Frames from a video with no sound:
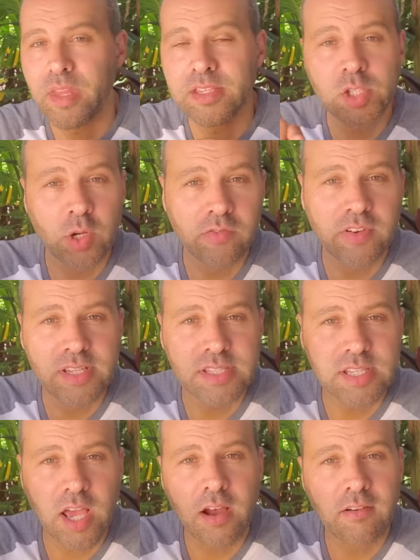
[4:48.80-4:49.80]

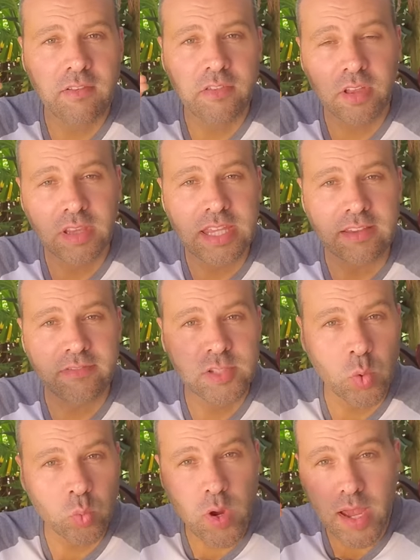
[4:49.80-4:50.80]
surface of the leaf.
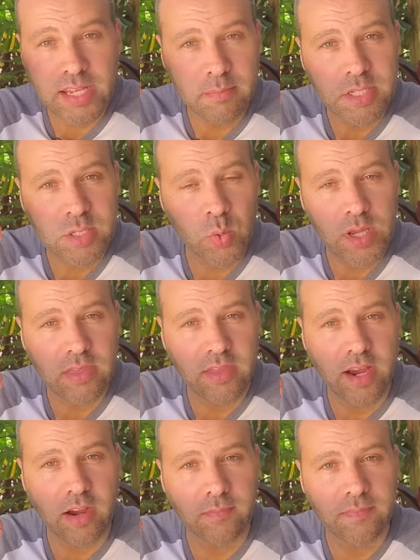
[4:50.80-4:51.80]
So right in between
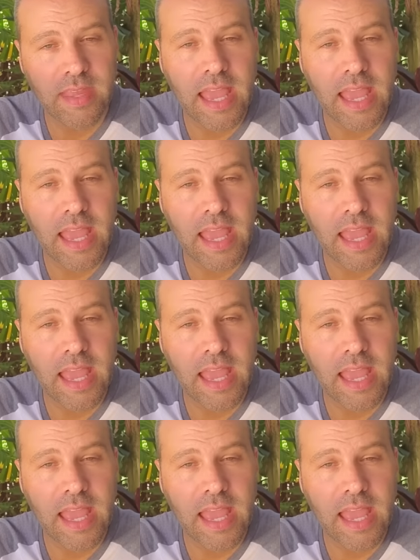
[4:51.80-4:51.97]
there.